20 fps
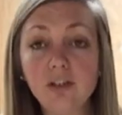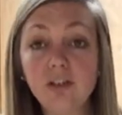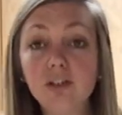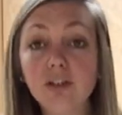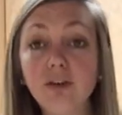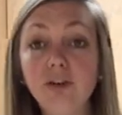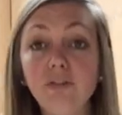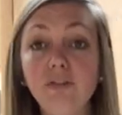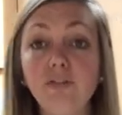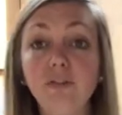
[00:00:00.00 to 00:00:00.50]

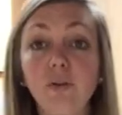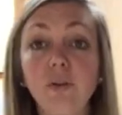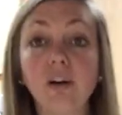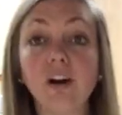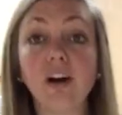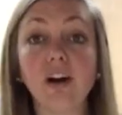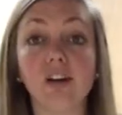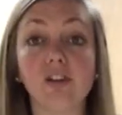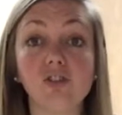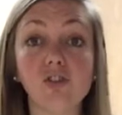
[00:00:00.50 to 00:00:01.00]
So for
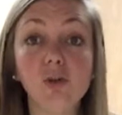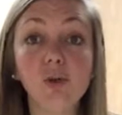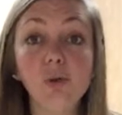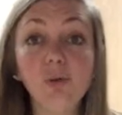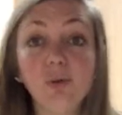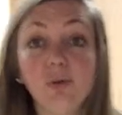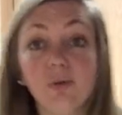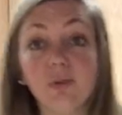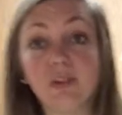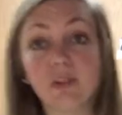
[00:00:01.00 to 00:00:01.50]
our
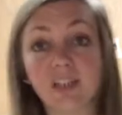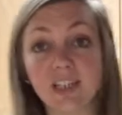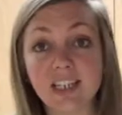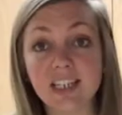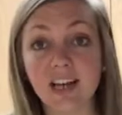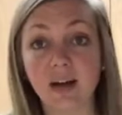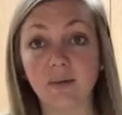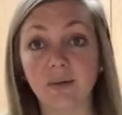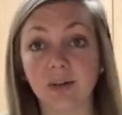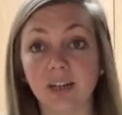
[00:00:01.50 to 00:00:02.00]
tools
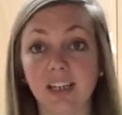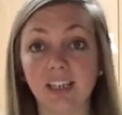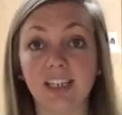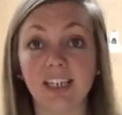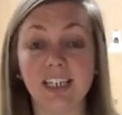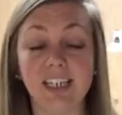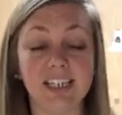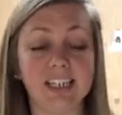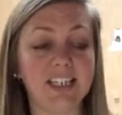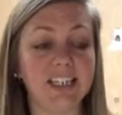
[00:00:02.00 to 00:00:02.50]
that we're going to
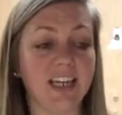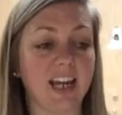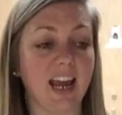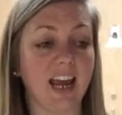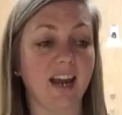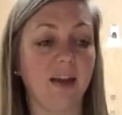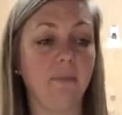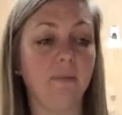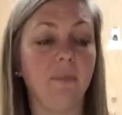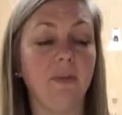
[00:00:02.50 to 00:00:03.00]
need
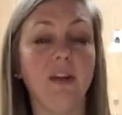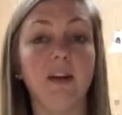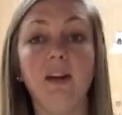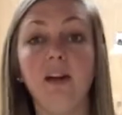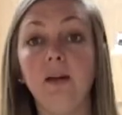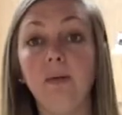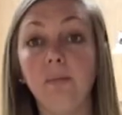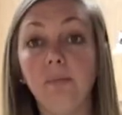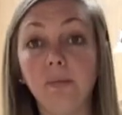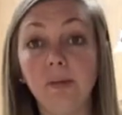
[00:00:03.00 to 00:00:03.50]
today,
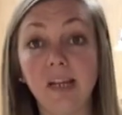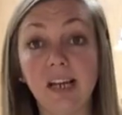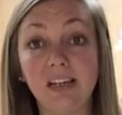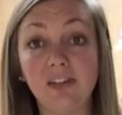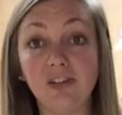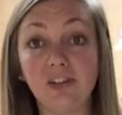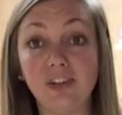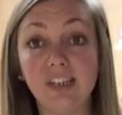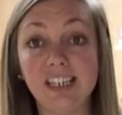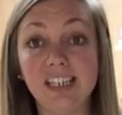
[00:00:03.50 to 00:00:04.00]

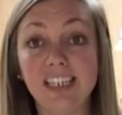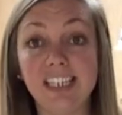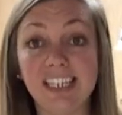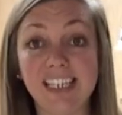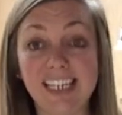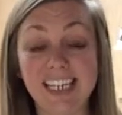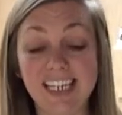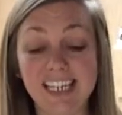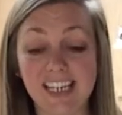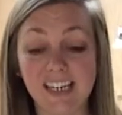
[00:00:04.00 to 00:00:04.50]
blender is
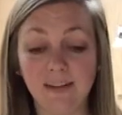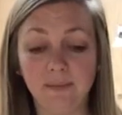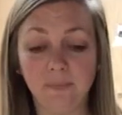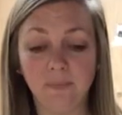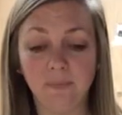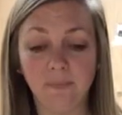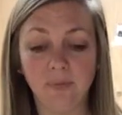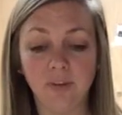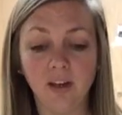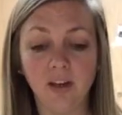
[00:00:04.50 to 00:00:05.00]
key.
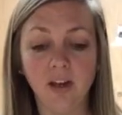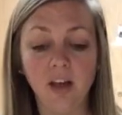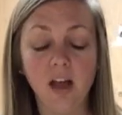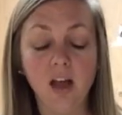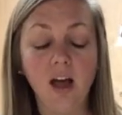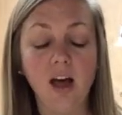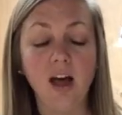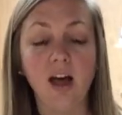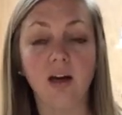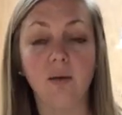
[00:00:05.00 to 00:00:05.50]

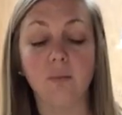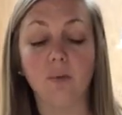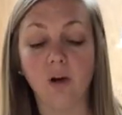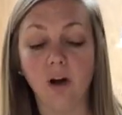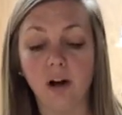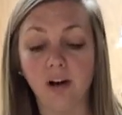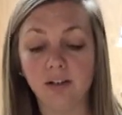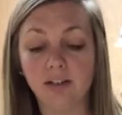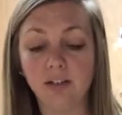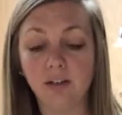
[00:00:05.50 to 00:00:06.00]
We're
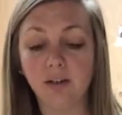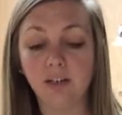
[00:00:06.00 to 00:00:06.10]
also